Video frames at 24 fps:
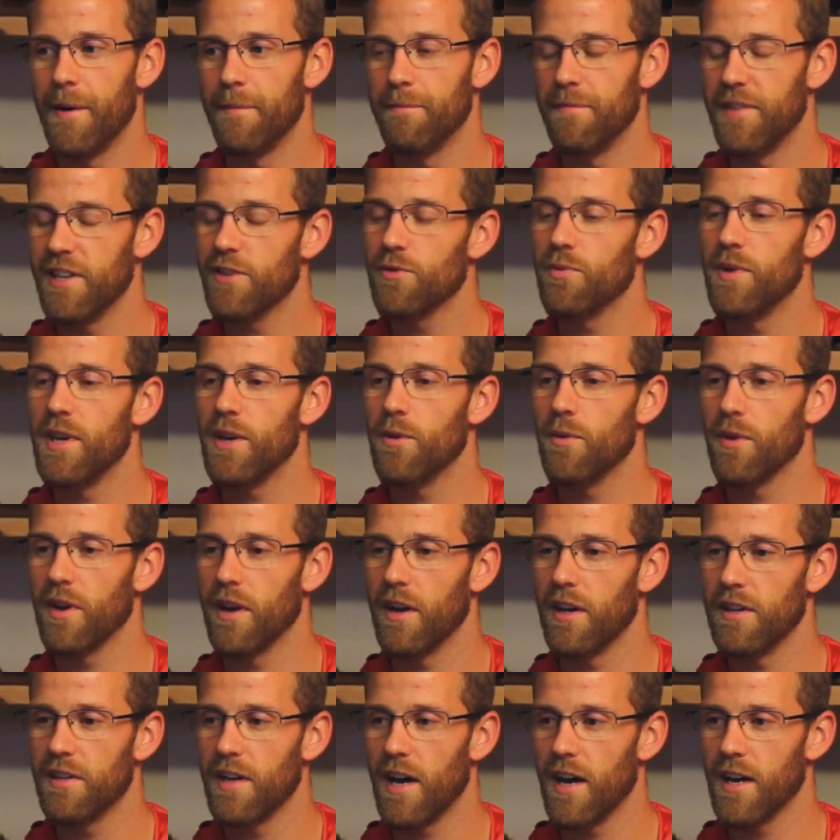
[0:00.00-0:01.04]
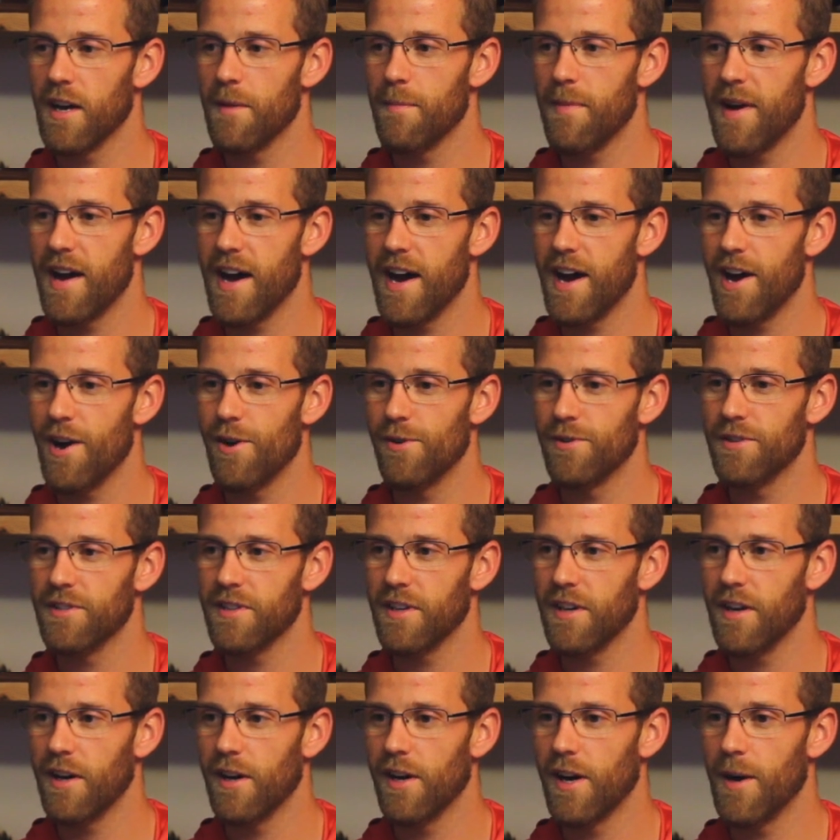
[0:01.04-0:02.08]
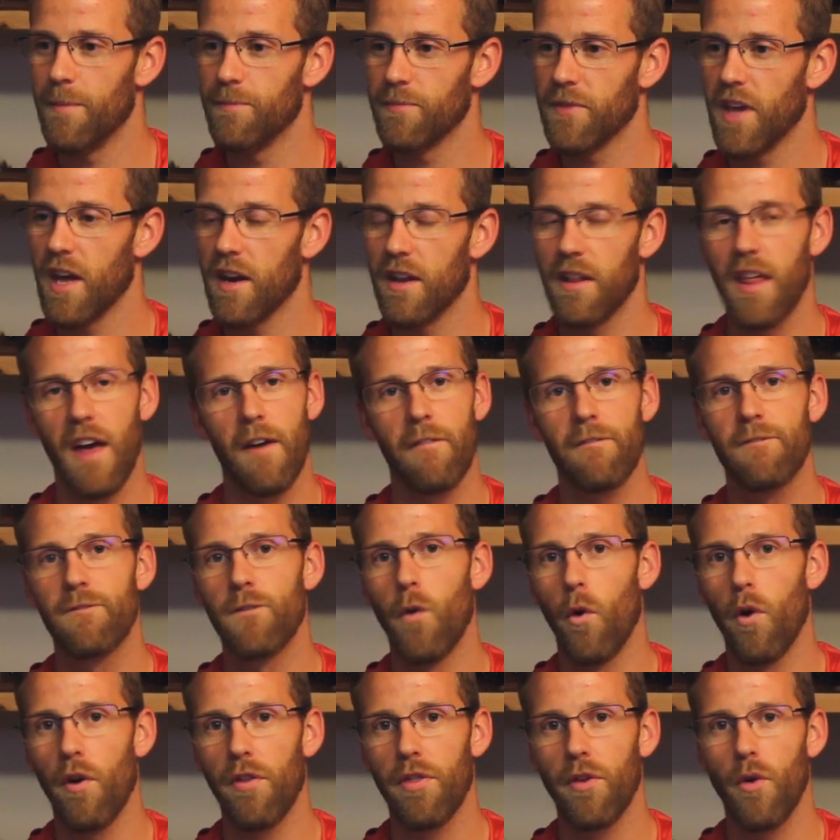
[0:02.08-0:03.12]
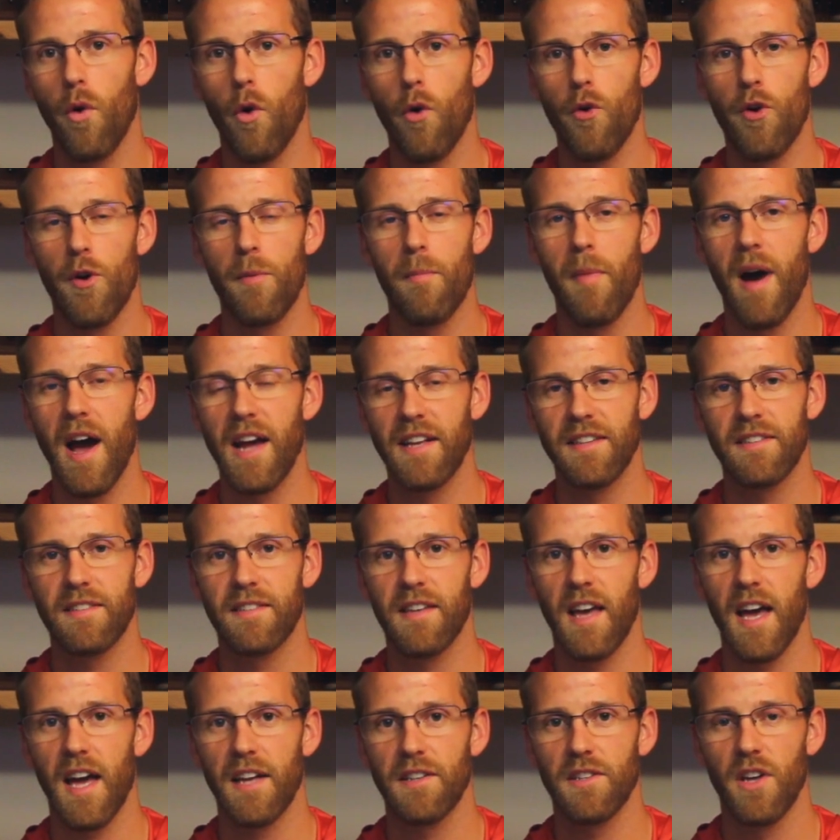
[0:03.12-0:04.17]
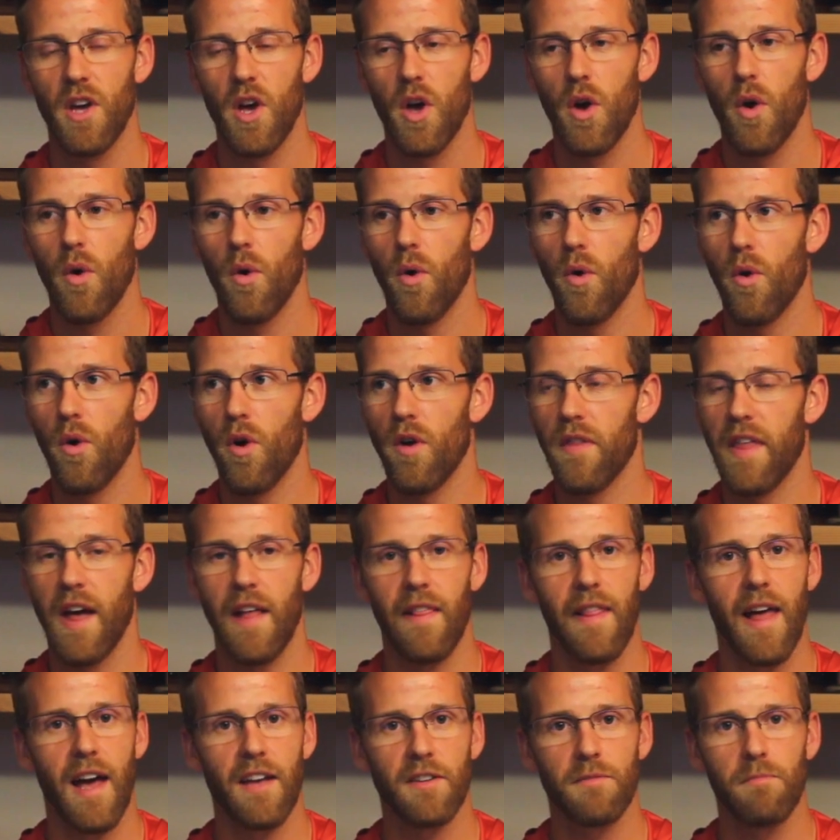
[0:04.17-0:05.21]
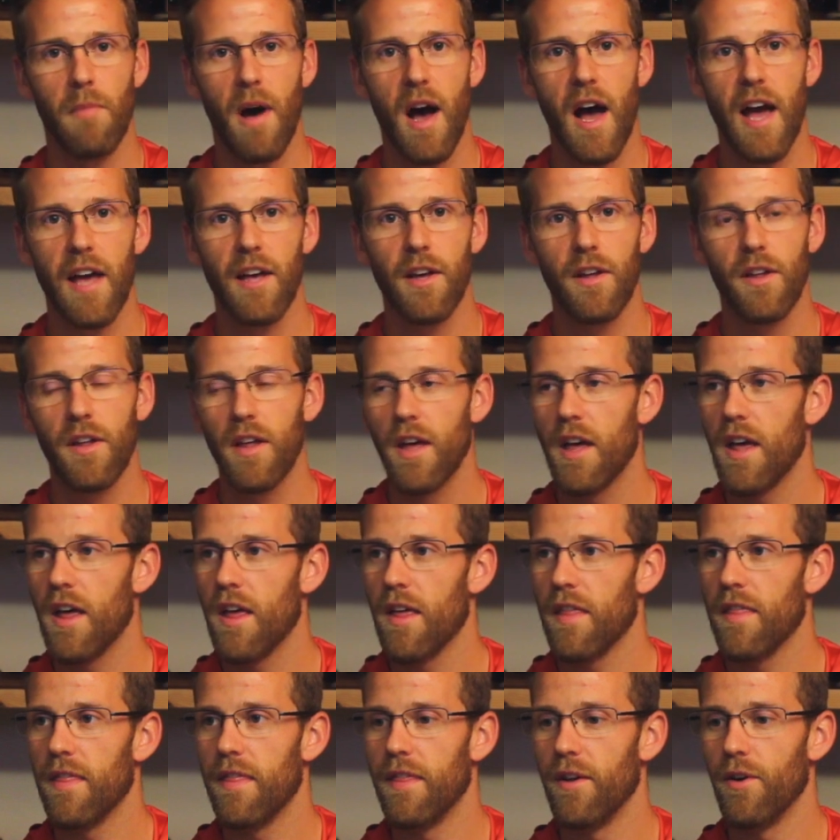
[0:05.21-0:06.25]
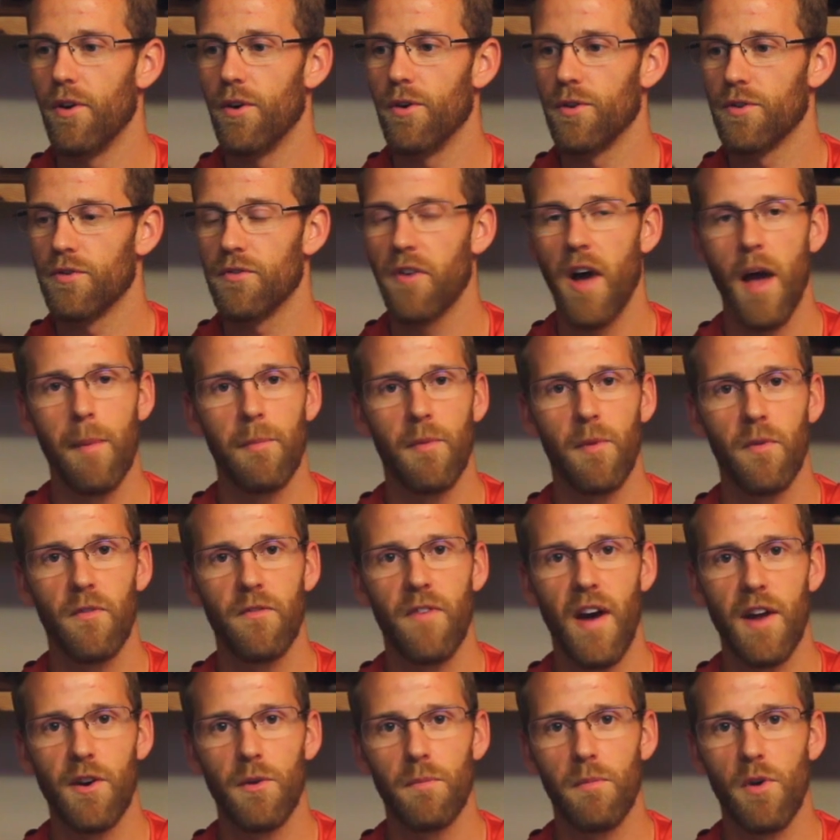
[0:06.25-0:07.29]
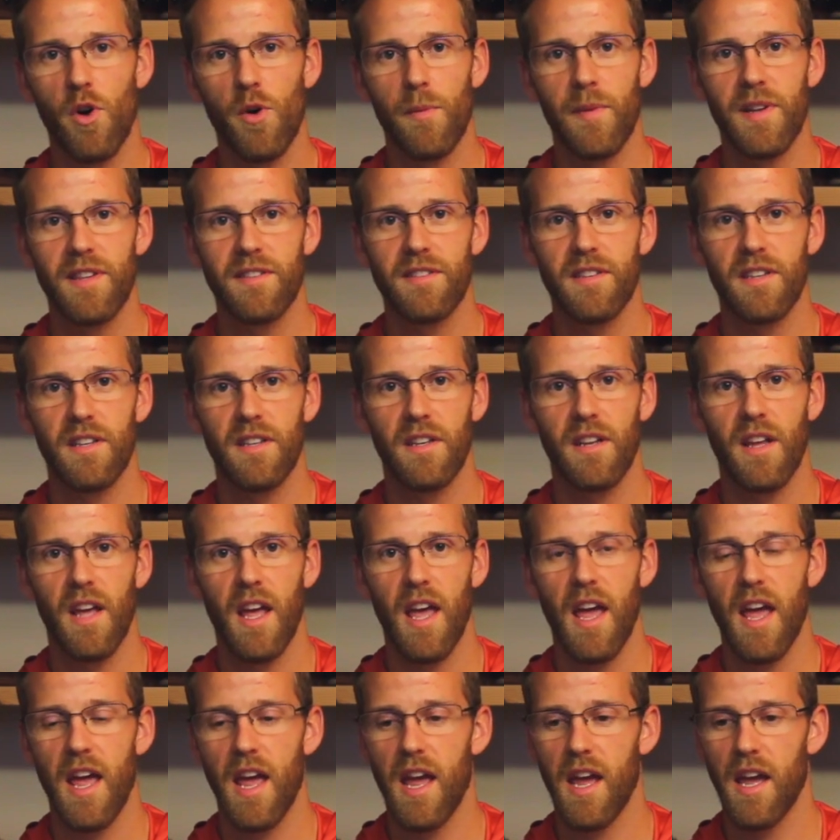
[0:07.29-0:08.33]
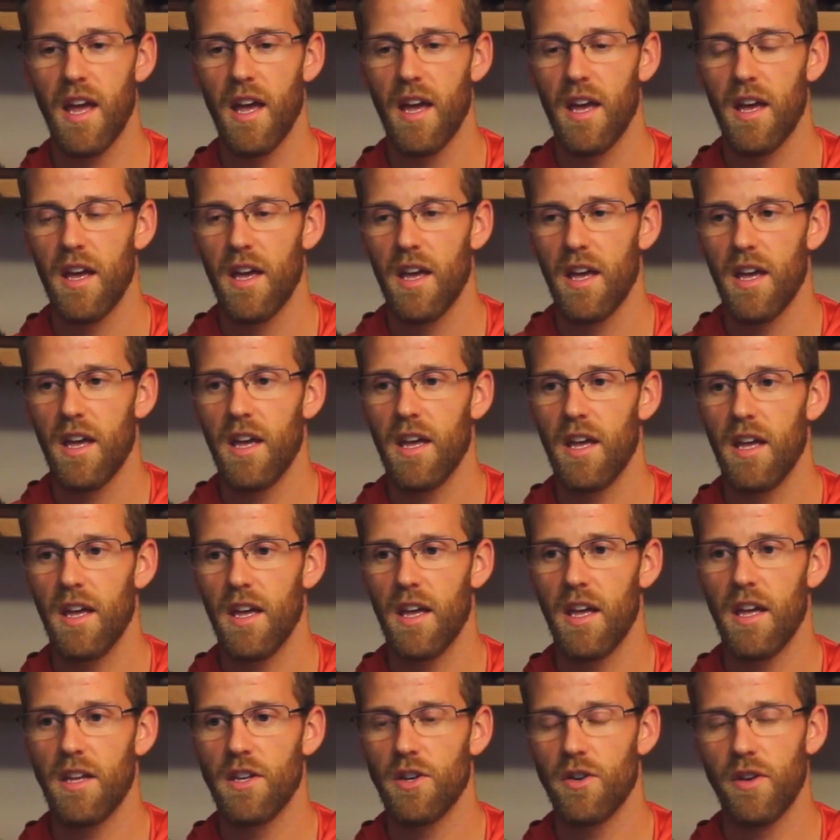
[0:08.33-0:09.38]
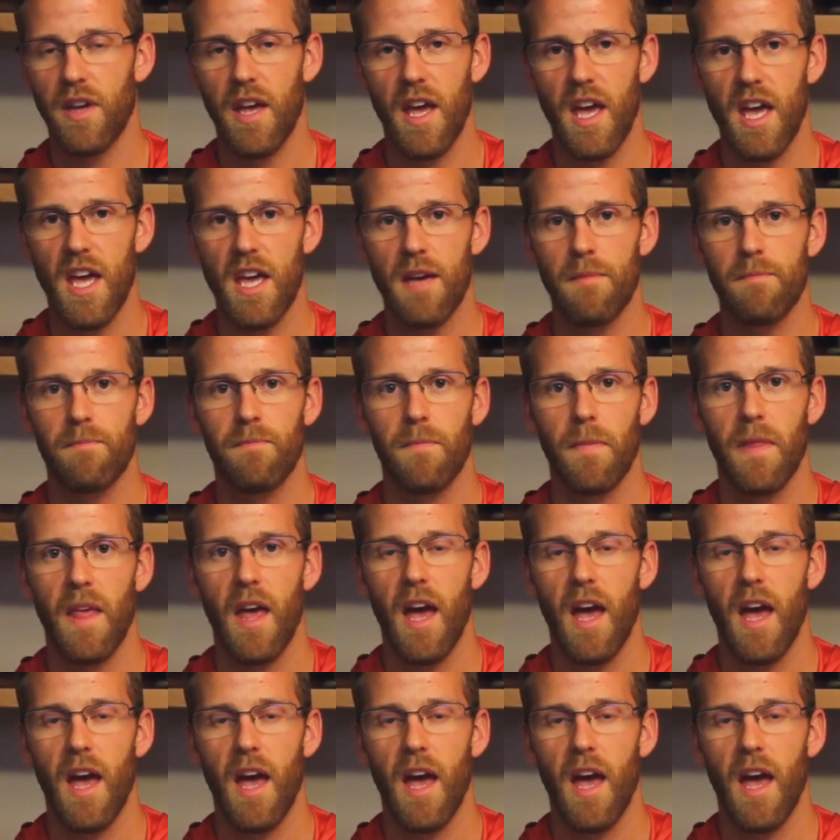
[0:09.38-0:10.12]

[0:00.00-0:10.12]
This week we're going to talk about kind of that fourth quarter mindset, or that last mile, those final moments in your game.